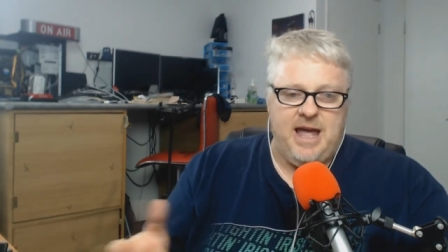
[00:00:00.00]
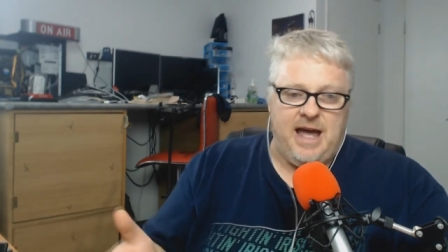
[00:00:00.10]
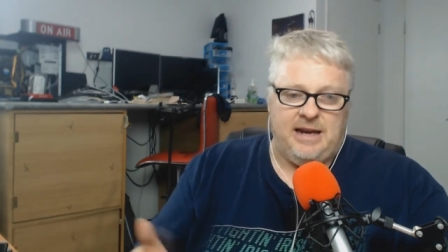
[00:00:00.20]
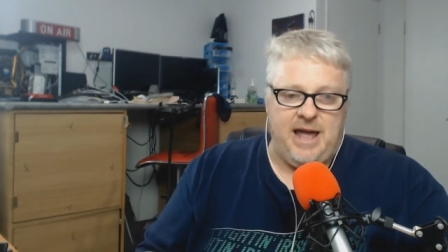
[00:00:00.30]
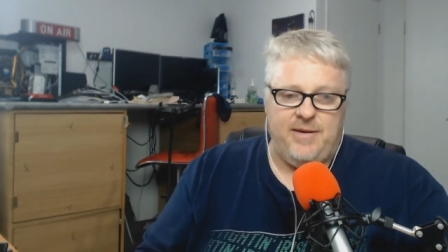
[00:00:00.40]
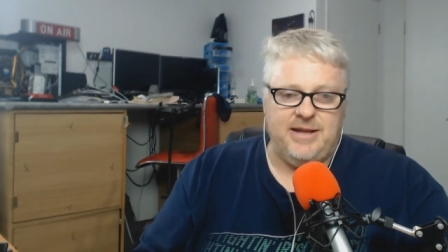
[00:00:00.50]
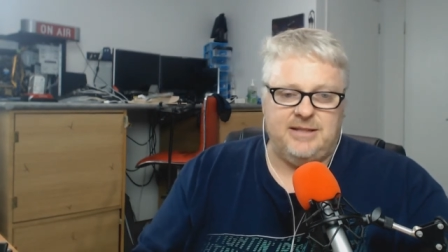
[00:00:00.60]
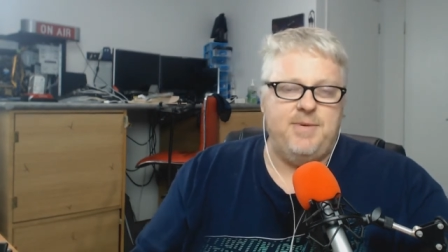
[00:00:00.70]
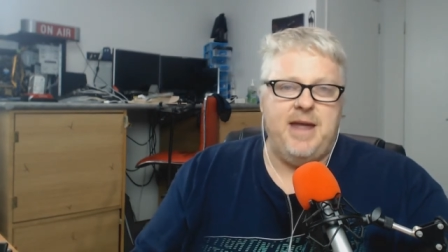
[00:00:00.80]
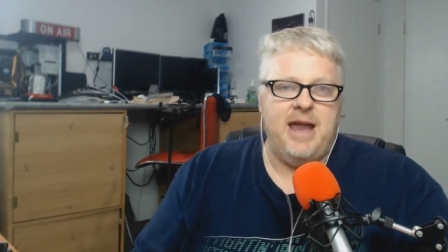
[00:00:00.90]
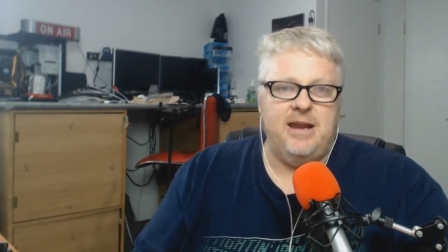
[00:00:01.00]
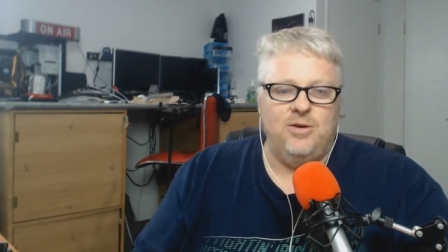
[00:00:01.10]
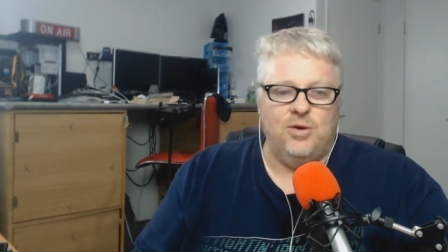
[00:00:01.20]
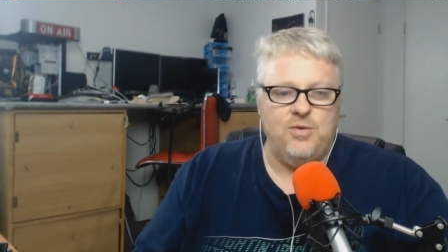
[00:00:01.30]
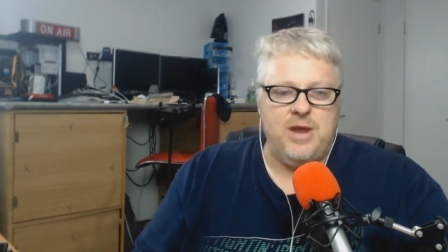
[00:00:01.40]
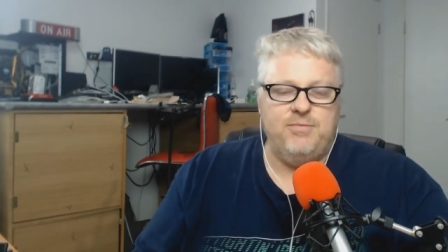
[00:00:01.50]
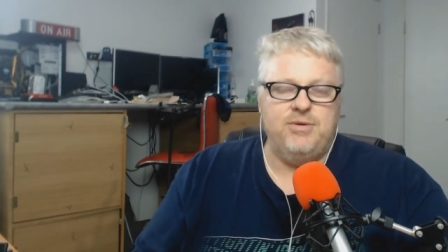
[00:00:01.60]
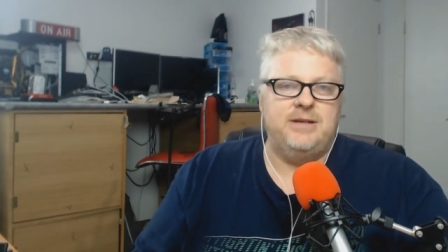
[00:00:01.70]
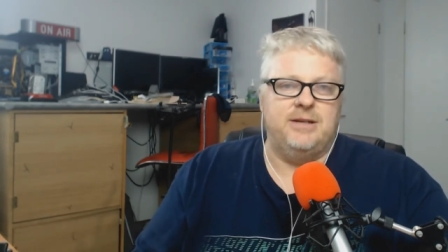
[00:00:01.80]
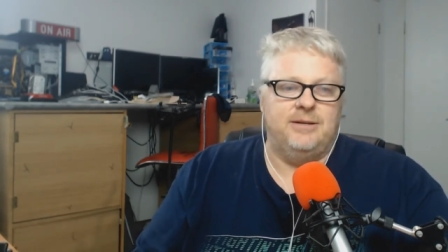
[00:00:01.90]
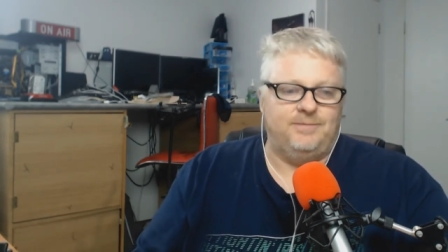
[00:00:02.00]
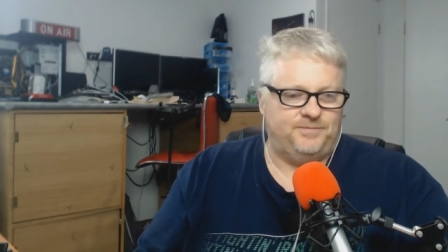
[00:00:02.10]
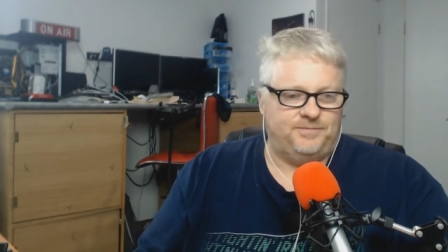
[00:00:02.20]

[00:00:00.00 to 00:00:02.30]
allowing it to be edited or reprinted.